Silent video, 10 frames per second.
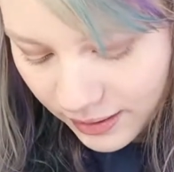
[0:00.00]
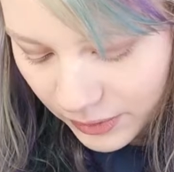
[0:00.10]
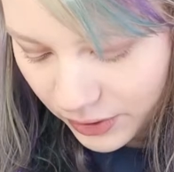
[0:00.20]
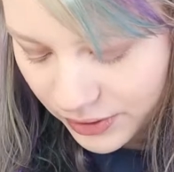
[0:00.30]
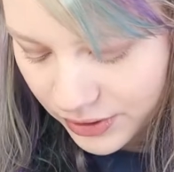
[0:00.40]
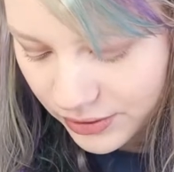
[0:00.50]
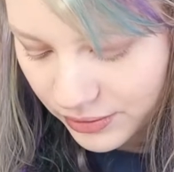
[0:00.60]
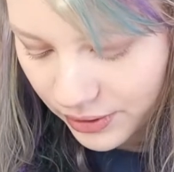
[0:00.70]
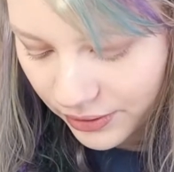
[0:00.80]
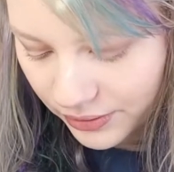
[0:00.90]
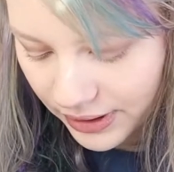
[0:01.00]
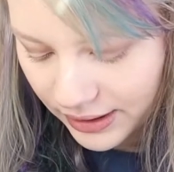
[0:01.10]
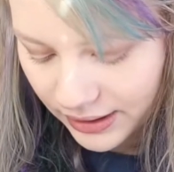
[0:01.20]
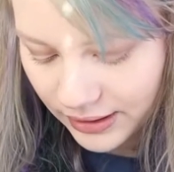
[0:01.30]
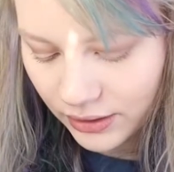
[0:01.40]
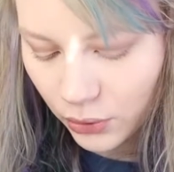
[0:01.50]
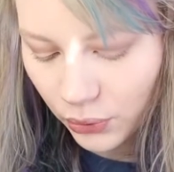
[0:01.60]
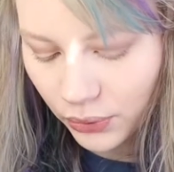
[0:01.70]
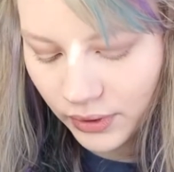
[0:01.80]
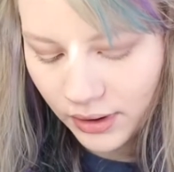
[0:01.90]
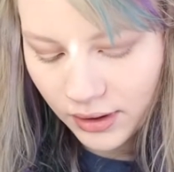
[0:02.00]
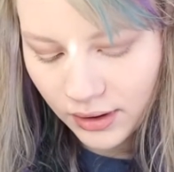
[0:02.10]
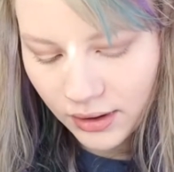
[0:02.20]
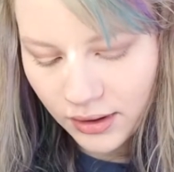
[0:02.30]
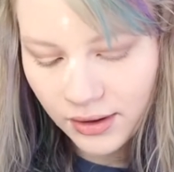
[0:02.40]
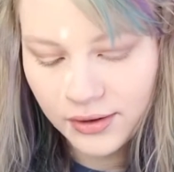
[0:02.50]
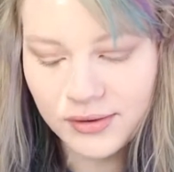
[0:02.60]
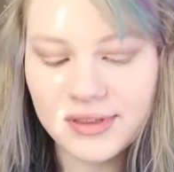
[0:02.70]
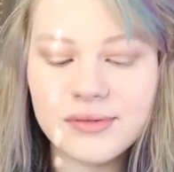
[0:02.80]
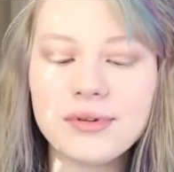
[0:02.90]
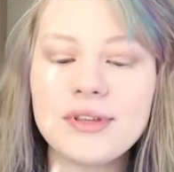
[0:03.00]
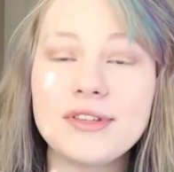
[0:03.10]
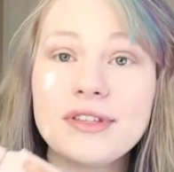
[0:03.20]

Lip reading: I'm going to go in with this really